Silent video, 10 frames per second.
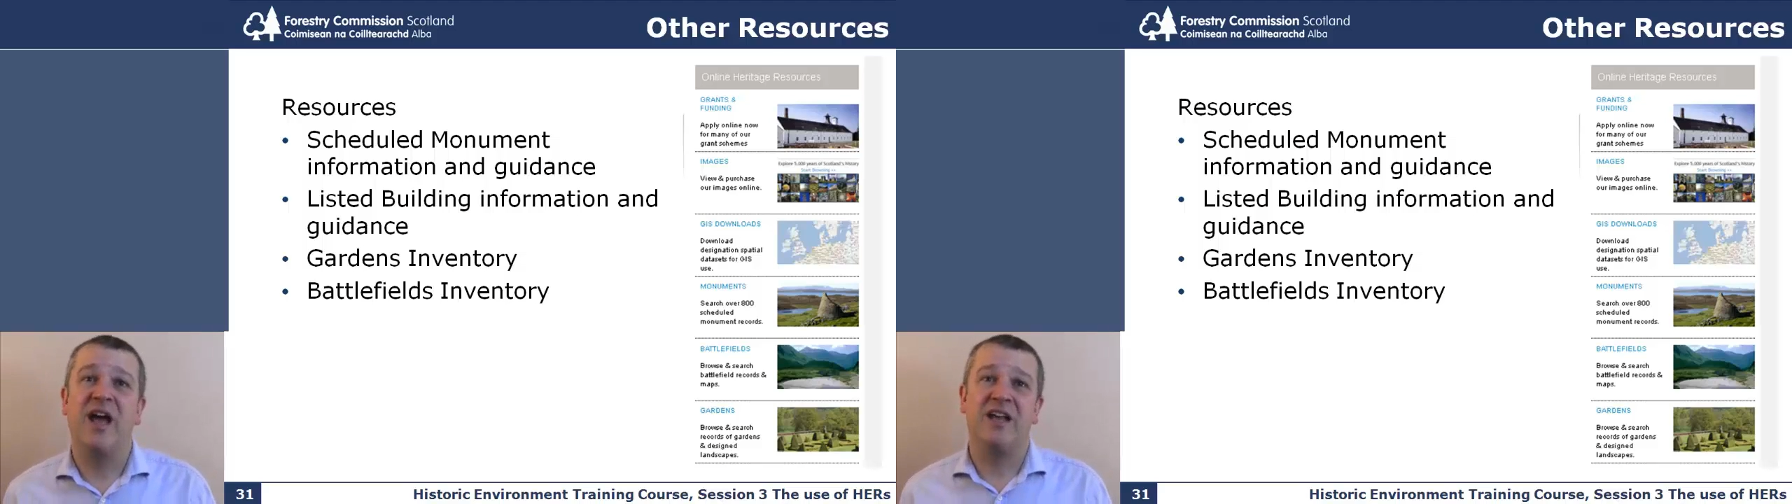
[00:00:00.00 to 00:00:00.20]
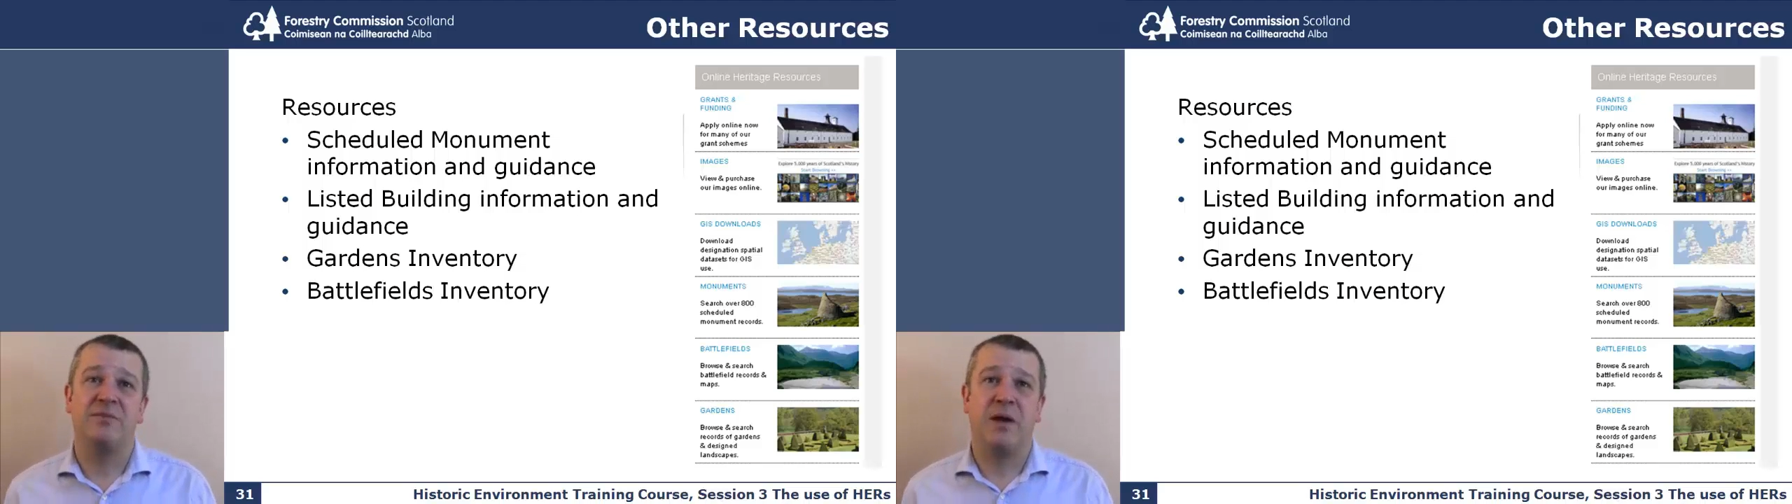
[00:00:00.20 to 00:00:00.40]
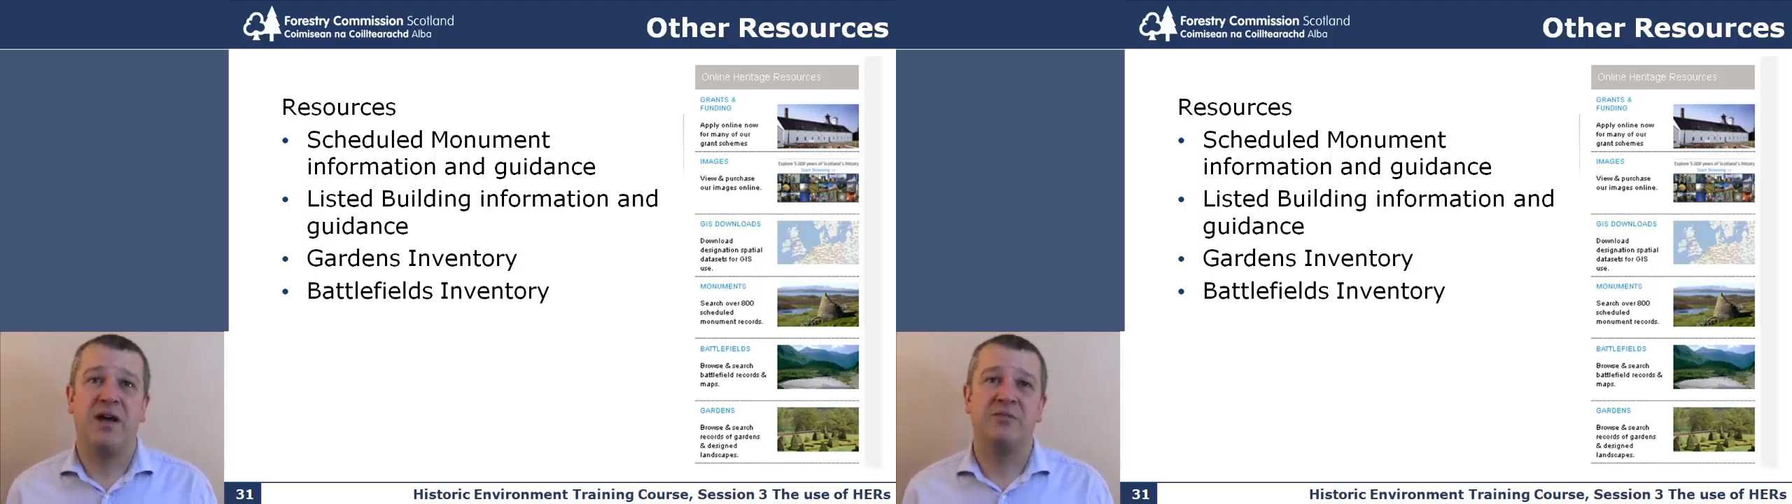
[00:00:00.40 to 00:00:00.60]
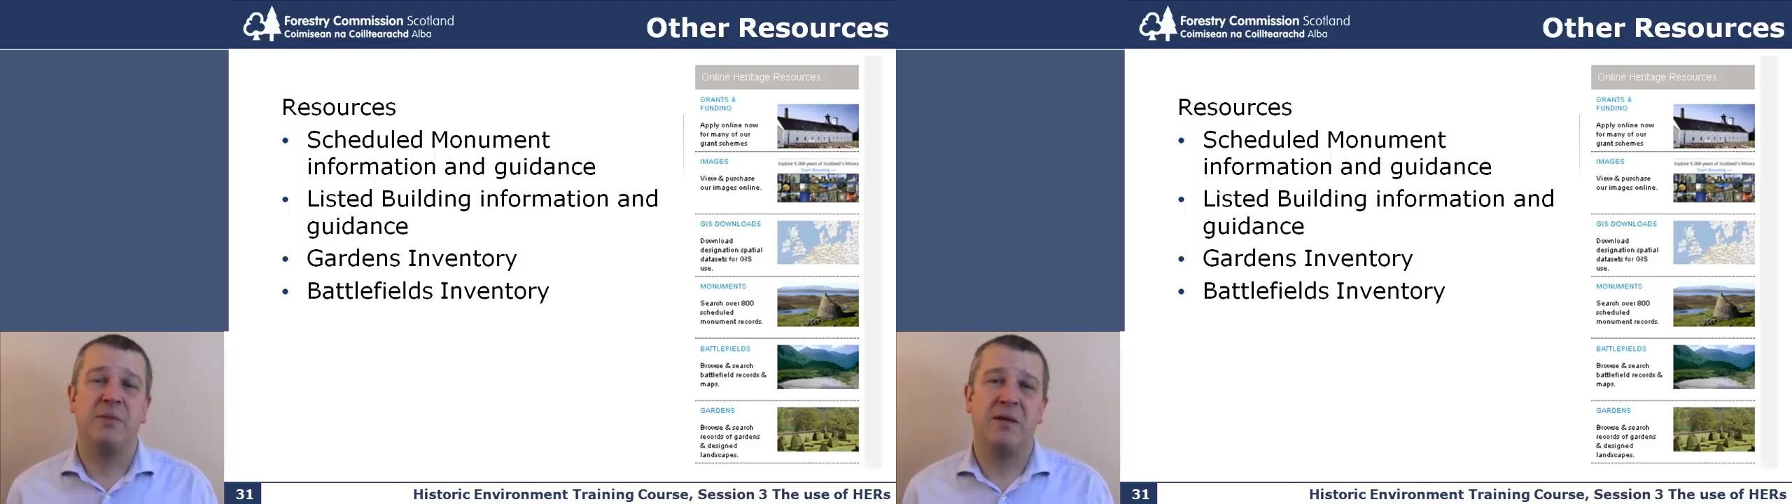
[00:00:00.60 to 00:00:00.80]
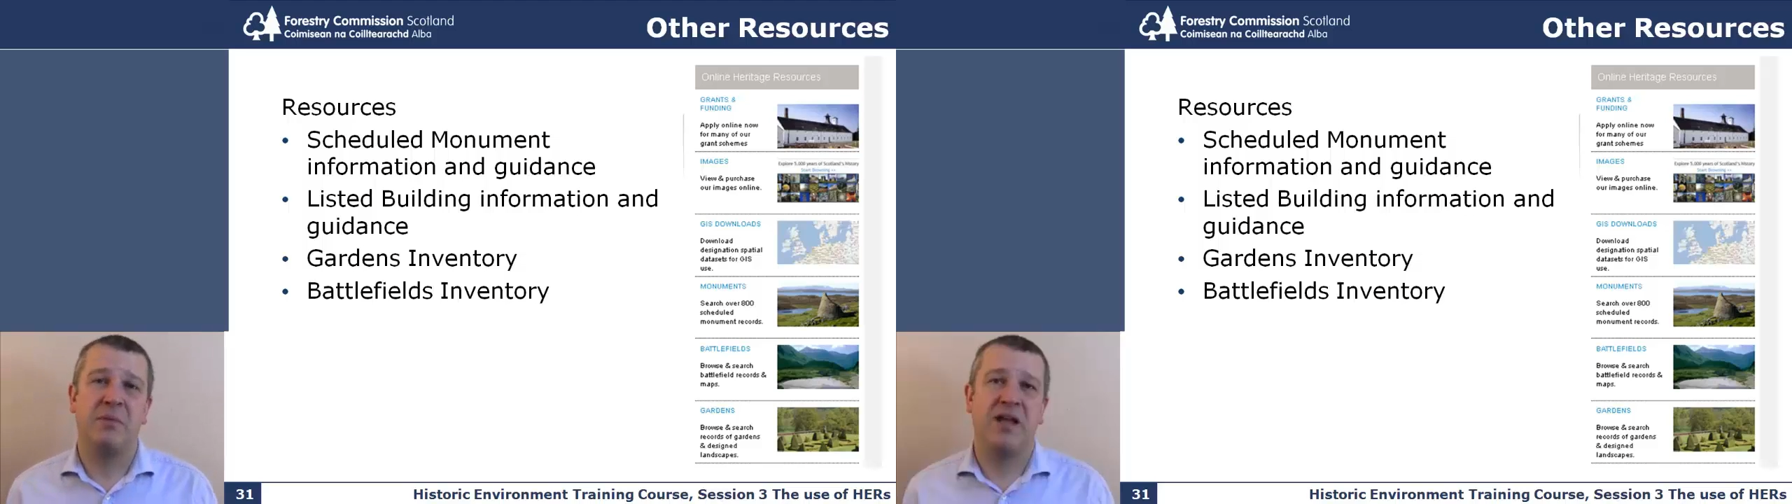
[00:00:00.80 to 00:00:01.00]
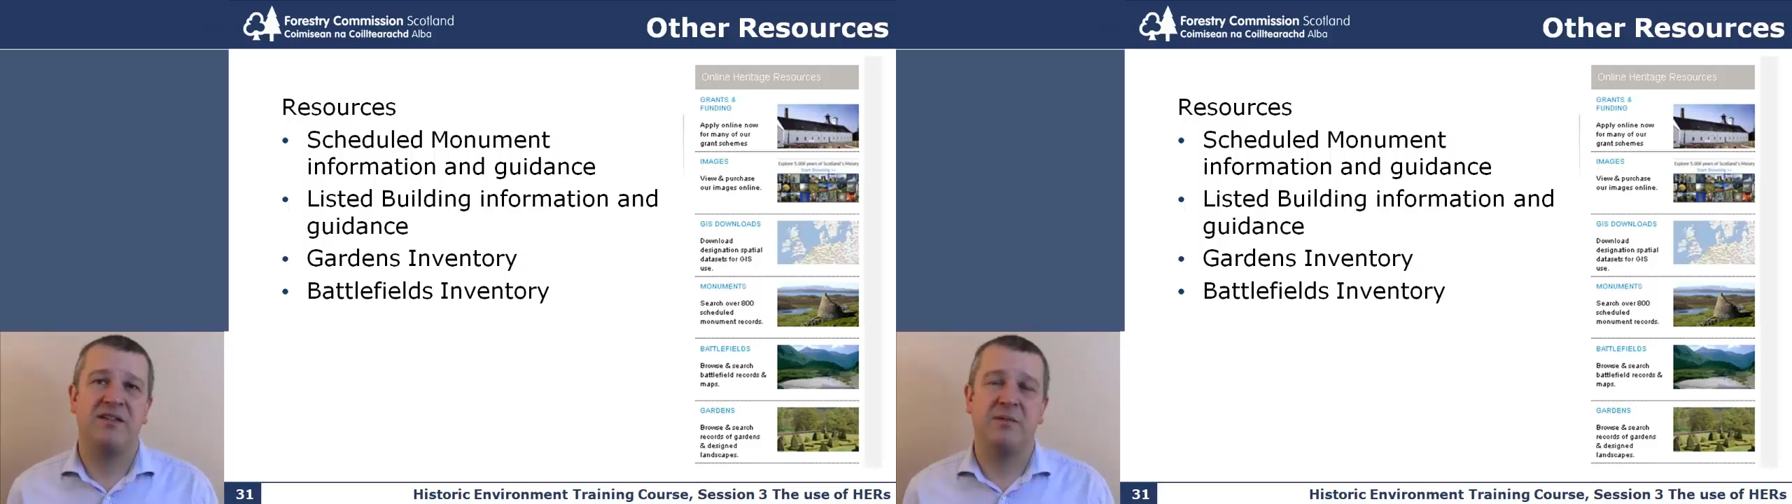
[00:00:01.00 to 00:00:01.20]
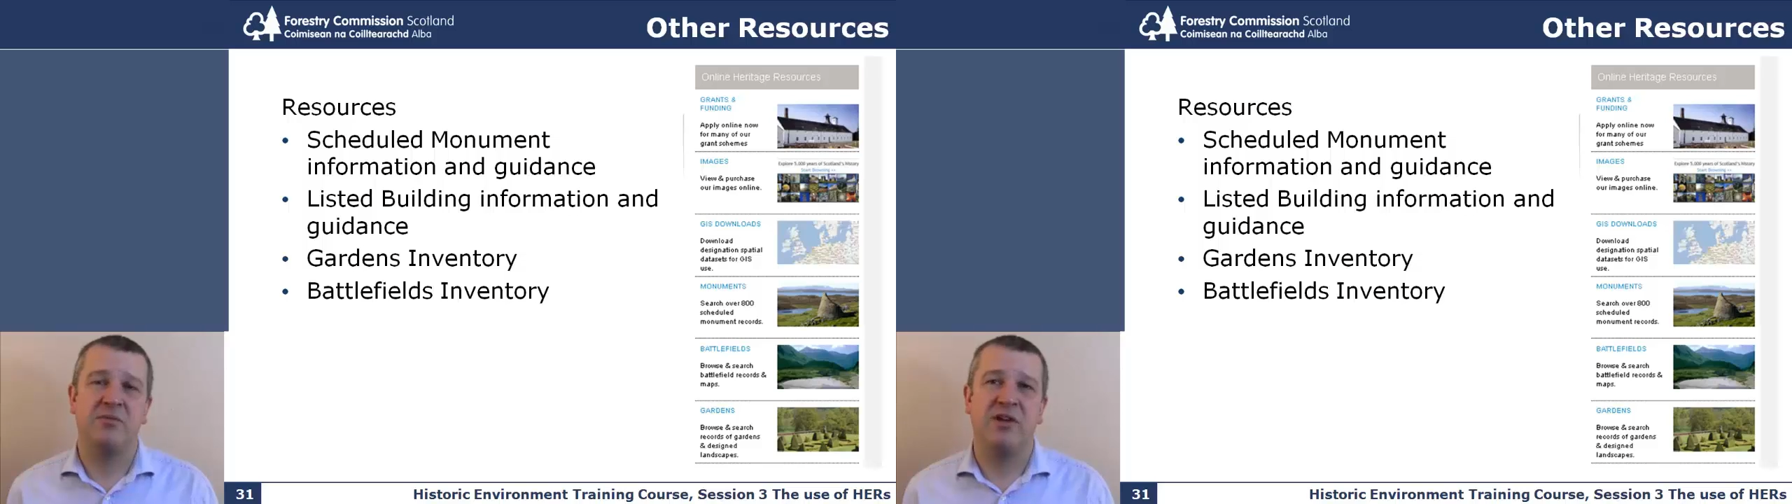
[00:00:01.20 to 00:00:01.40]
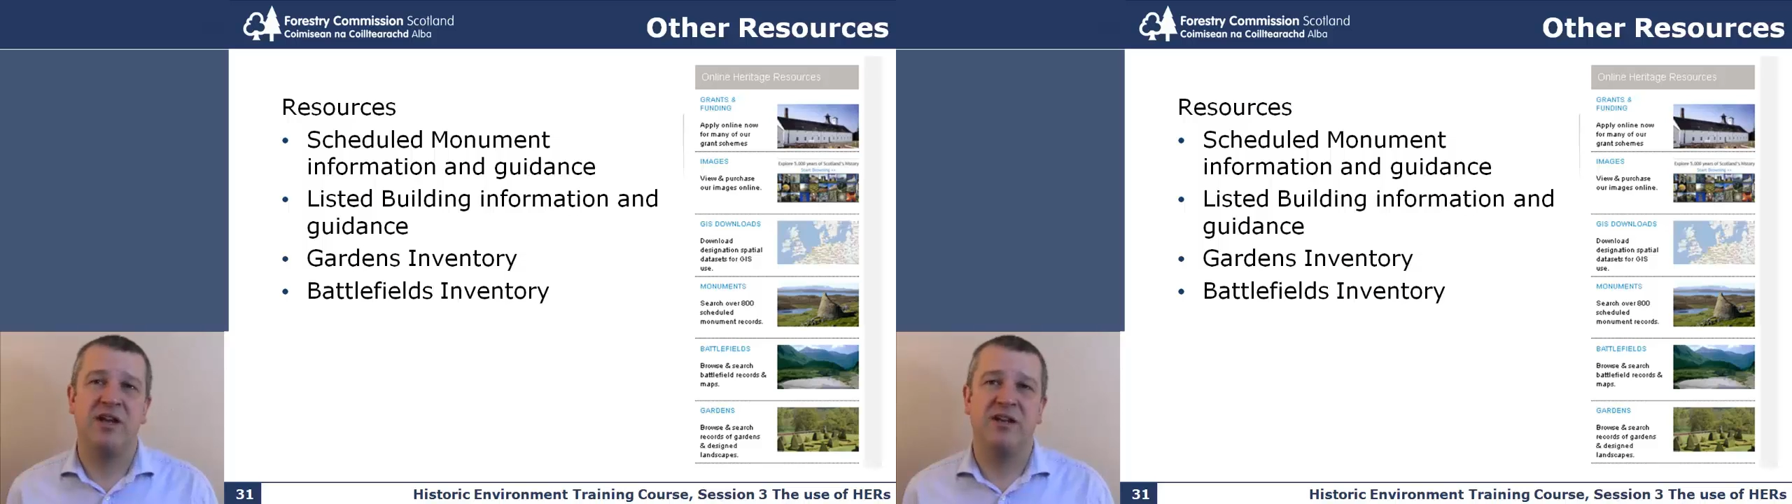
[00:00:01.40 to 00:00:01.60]
as past map gets
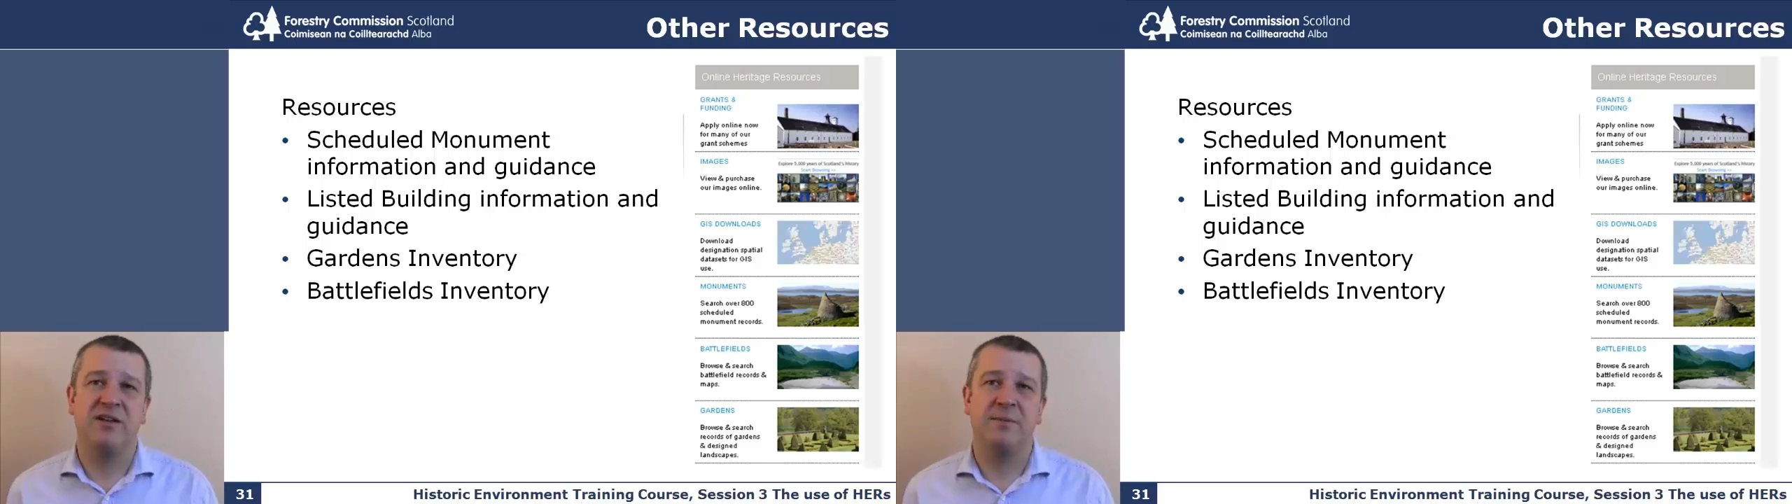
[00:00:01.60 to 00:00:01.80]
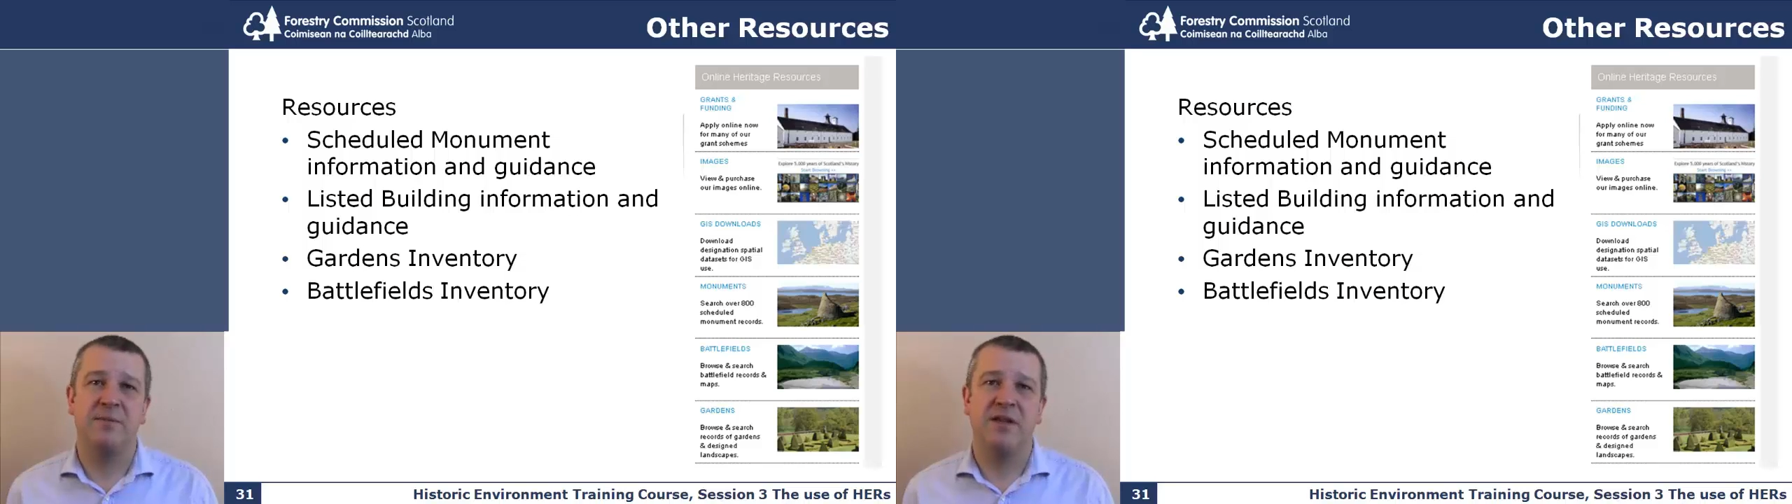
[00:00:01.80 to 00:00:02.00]
upgraded.